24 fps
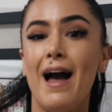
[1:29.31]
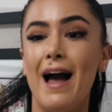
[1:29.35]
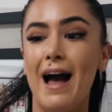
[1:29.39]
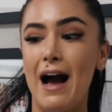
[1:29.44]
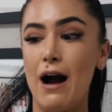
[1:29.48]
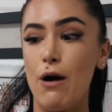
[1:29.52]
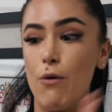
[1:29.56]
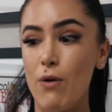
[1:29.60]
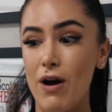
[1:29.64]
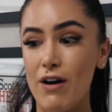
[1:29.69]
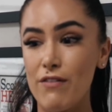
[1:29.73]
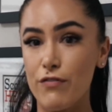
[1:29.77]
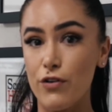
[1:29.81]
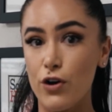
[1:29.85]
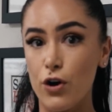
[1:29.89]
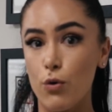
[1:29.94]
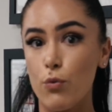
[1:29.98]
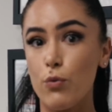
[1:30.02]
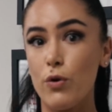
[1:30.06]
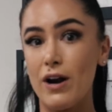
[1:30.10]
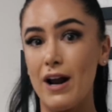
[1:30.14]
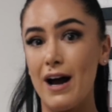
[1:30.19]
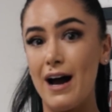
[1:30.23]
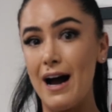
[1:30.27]
However,
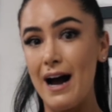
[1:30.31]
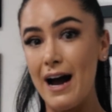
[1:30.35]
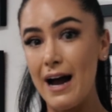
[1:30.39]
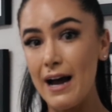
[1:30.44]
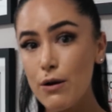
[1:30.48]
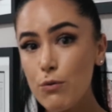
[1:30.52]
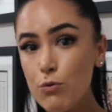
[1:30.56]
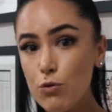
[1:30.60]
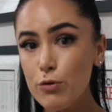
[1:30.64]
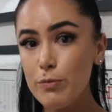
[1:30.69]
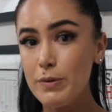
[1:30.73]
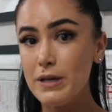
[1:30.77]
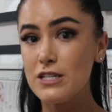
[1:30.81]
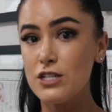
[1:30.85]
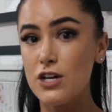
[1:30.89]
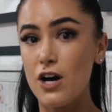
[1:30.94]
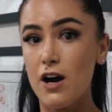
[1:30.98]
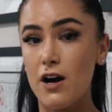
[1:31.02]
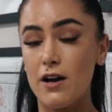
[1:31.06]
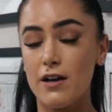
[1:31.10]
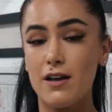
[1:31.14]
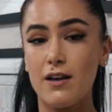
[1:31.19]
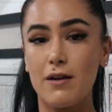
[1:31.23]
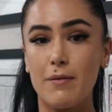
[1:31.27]
what I will be
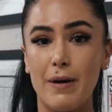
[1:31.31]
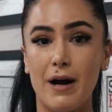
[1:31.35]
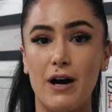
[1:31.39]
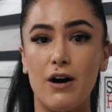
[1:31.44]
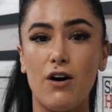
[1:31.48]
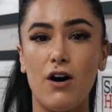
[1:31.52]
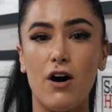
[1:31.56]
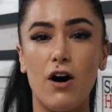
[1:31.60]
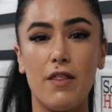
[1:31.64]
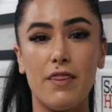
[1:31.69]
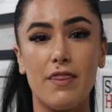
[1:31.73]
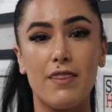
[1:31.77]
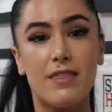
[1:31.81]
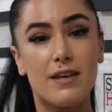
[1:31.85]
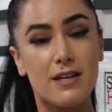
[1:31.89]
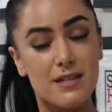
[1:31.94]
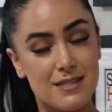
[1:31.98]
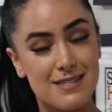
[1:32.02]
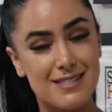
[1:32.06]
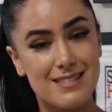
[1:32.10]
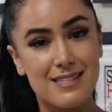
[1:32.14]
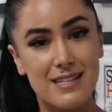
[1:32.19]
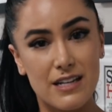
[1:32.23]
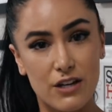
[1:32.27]
talking about on
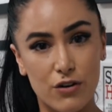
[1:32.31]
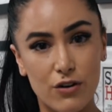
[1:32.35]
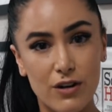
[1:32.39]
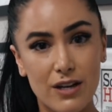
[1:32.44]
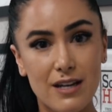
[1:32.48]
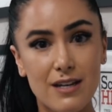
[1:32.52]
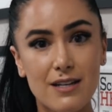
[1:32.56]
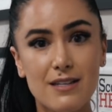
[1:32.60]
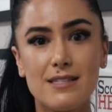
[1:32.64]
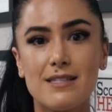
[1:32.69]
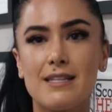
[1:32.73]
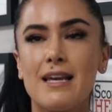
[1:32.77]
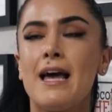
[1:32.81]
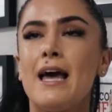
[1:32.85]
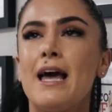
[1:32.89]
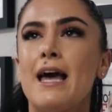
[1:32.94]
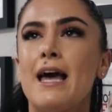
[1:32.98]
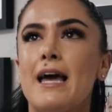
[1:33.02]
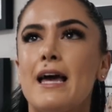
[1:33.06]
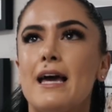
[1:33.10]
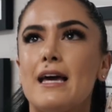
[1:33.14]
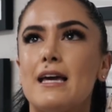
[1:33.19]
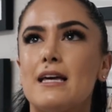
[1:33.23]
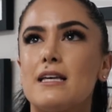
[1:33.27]
this series
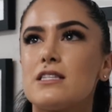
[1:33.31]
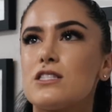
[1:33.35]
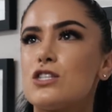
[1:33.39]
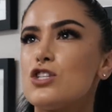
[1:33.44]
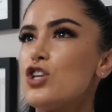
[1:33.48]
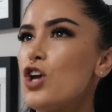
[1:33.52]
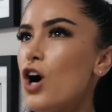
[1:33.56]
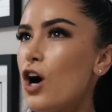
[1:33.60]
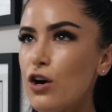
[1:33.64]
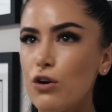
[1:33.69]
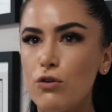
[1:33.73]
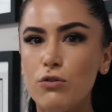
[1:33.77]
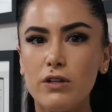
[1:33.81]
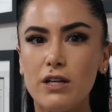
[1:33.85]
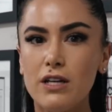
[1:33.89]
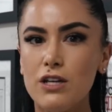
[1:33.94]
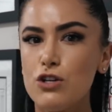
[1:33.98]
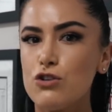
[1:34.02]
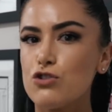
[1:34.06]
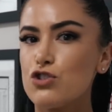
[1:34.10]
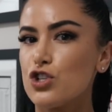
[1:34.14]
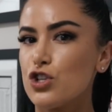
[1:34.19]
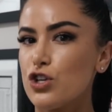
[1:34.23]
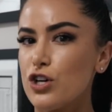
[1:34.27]
is not
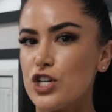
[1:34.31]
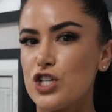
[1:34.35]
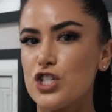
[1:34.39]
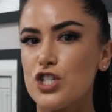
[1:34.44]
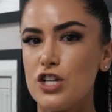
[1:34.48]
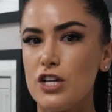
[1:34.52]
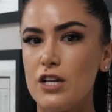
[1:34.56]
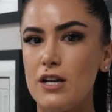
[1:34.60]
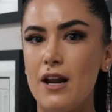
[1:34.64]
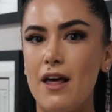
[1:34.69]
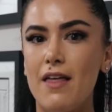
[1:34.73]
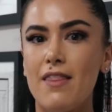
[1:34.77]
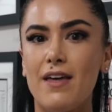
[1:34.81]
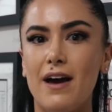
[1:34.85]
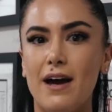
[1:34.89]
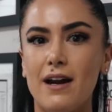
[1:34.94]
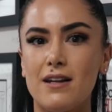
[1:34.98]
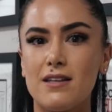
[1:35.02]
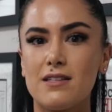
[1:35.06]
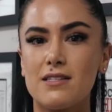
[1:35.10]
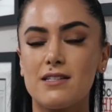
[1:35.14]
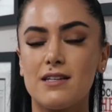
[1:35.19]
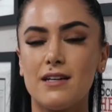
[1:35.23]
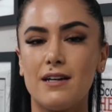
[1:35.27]
only nutrition
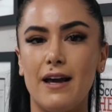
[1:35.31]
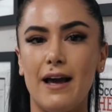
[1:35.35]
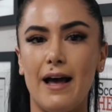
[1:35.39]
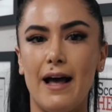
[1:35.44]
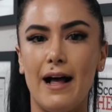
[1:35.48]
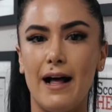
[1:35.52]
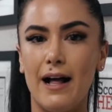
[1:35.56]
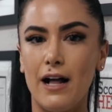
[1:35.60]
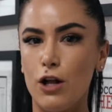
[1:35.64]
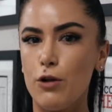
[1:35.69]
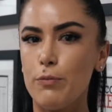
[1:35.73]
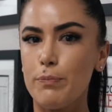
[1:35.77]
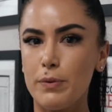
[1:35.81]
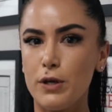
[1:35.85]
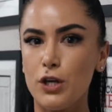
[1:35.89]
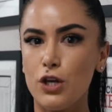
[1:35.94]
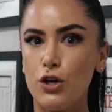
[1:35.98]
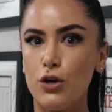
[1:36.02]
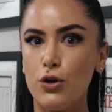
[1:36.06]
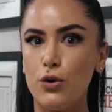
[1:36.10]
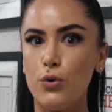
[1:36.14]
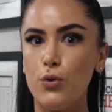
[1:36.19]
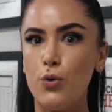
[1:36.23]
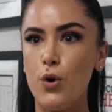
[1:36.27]
that is gonna help
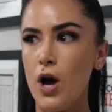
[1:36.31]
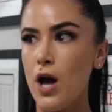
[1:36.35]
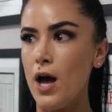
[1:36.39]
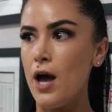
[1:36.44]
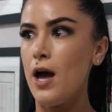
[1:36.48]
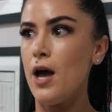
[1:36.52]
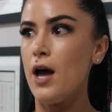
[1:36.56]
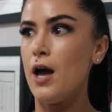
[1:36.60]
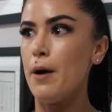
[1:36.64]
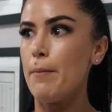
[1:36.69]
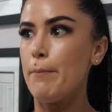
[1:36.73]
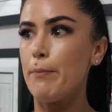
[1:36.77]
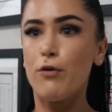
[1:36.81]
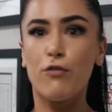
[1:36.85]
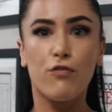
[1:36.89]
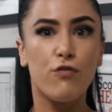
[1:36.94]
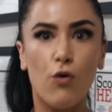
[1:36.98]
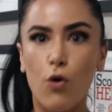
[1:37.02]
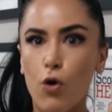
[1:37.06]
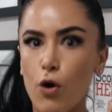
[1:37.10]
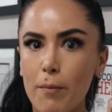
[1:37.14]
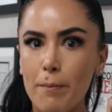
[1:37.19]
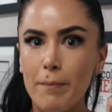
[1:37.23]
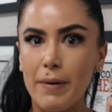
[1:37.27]
you
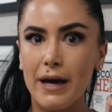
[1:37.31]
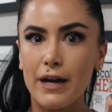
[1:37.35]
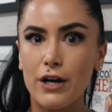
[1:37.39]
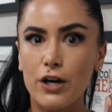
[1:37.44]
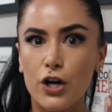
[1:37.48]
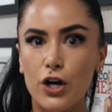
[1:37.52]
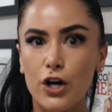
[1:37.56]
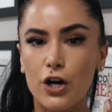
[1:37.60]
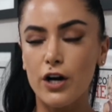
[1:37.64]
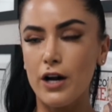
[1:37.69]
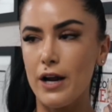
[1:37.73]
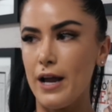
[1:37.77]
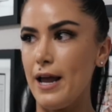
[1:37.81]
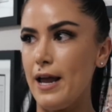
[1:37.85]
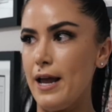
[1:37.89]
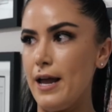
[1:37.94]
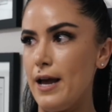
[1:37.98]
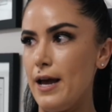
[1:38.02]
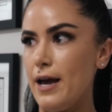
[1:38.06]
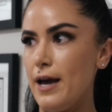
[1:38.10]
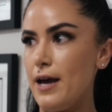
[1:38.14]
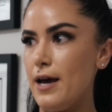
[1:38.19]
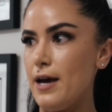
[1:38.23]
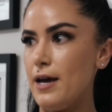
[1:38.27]
perform better
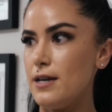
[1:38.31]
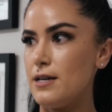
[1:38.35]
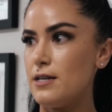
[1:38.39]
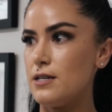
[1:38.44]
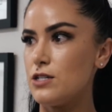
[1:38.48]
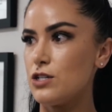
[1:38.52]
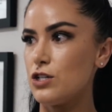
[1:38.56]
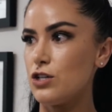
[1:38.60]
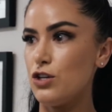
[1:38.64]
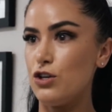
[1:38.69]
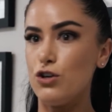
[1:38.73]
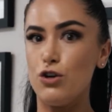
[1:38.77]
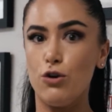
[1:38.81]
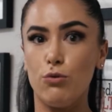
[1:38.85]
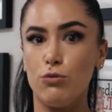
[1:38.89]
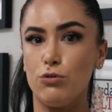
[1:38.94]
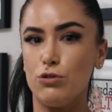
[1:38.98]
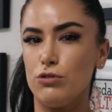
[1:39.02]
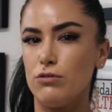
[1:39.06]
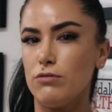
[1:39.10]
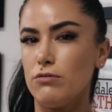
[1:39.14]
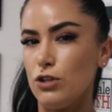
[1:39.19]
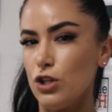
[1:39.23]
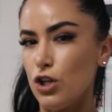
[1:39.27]
and, you know,
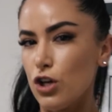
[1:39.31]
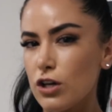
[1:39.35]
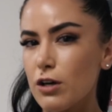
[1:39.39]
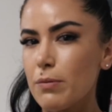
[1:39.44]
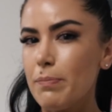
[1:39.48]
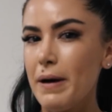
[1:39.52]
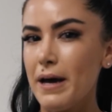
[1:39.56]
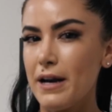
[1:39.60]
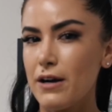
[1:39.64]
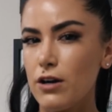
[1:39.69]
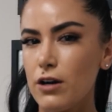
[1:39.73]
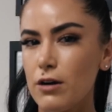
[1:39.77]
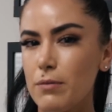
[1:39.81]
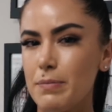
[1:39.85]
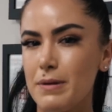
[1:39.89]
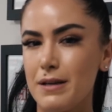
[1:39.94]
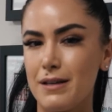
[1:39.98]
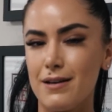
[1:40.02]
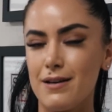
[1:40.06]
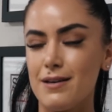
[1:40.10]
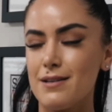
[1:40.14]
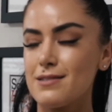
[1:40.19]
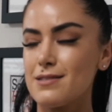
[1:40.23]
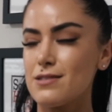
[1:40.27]
look better,
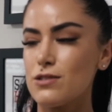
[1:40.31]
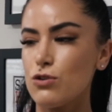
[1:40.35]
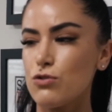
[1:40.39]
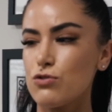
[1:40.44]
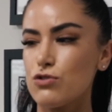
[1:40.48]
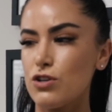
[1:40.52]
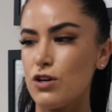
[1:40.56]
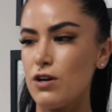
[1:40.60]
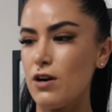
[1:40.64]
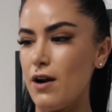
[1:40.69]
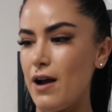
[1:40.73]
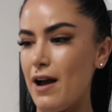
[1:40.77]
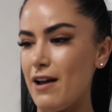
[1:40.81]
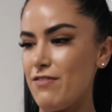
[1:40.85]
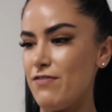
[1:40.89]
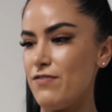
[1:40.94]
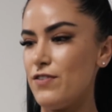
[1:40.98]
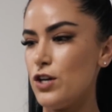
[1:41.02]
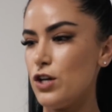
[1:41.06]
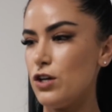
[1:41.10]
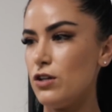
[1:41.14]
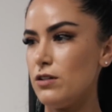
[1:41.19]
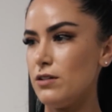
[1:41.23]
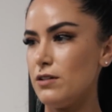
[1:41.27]
because those are, I
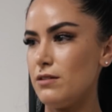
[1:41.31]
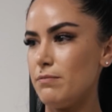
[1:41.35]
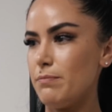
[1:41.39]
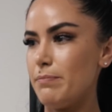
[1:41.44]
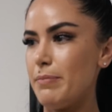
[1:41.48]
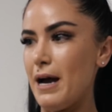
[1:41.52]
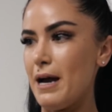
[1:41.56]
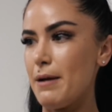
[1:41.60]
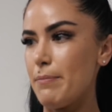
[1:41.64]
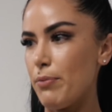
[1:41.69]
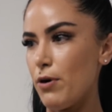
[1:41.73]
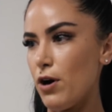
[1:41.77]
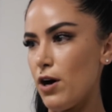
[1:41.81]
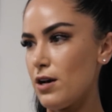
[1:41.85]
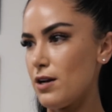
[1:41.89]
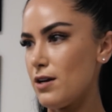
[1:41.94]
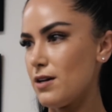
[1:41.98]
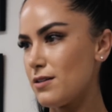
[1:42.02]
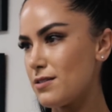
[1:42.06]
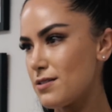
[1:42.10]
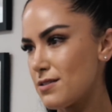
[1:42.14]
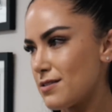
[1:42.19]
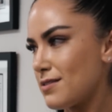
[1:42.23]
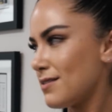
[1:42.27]
feel,
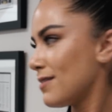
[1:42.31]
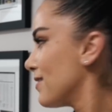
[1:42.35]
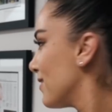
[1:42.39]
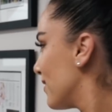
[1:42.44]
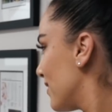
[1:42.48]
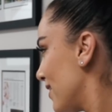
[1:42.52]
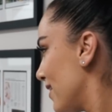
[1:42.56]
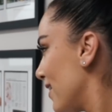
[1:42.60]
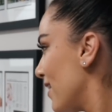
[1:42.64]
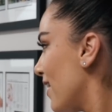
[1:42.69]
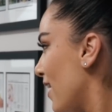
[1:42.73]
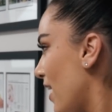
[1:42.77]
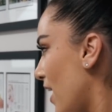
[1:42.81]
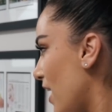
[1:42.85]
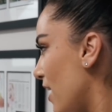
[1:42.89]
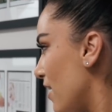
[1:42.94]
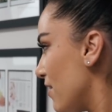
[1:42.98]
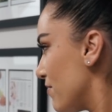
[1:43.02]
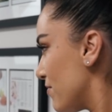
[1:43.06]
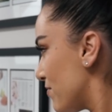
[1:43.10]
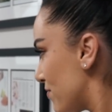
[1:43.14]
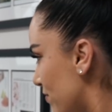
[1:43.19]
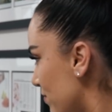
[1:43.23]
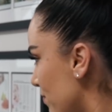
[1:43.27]
byproducts
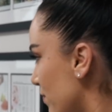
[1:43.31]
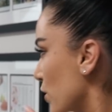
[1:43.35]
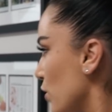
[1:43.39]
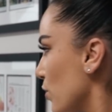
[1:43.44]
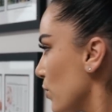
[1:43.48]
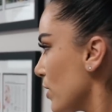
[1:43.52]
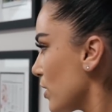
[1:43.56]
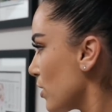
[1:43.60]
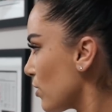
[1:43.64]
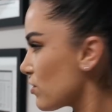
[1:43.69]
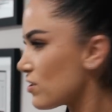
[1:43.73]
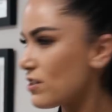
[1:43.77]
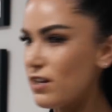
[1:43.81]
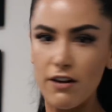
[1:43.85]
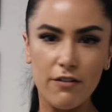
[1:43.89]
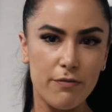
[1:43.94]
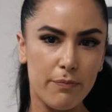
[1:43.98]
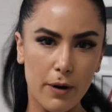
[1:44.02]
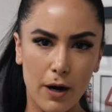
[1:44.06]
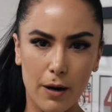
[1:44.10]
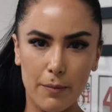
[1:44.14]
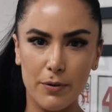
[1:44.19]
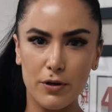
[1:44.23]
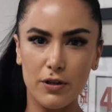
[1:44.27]
of fueling yourself
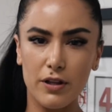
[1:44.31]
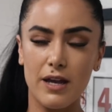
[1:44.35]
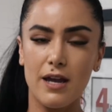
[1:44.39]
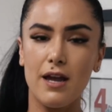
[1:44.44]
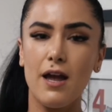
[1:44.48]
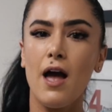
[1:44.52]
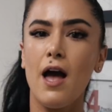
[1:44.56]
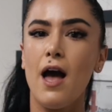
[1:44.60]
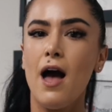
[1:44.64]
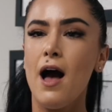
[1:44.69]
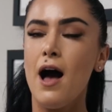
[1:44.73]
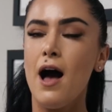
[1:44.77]
properly.